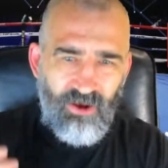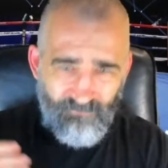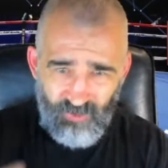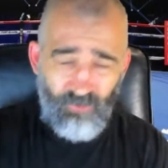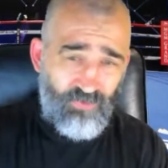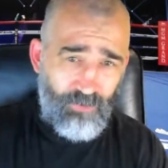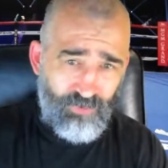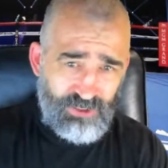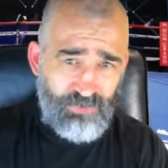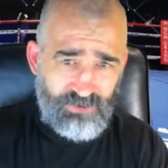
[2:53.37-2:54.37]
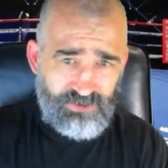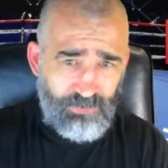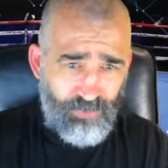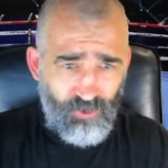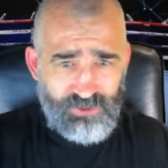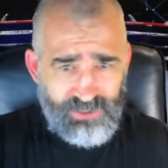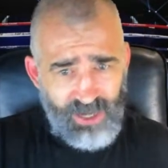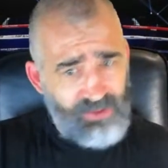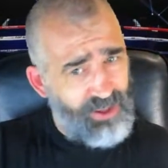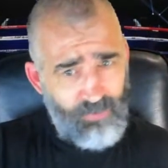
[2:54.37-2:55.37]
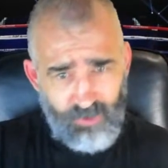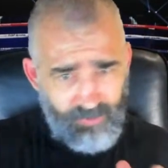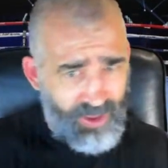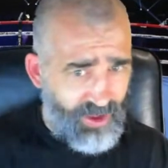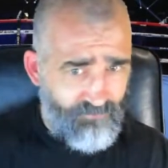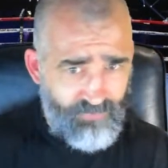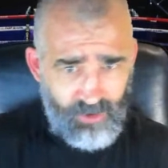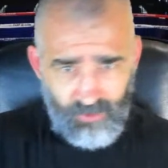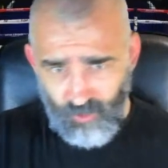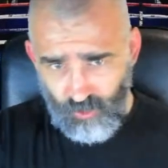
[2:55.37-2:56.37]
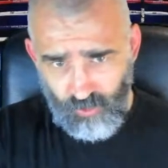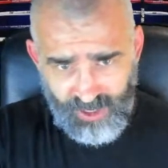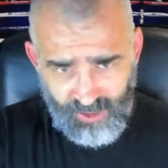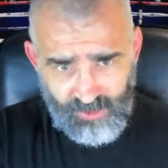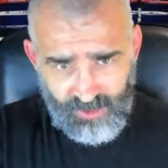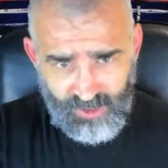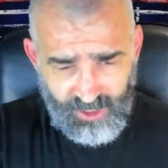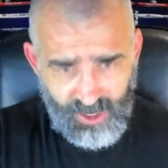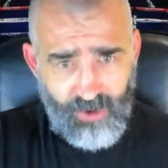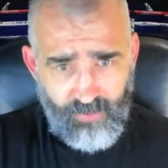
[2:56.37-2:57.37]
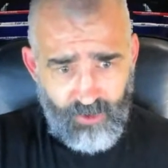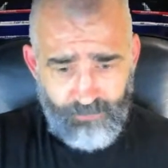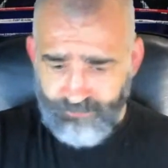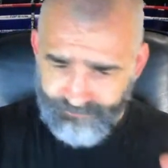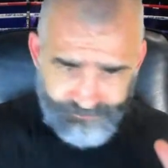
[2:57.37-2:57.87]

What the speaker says: I feel for you Brisbane supporters out there, whether it be AFL or NRL.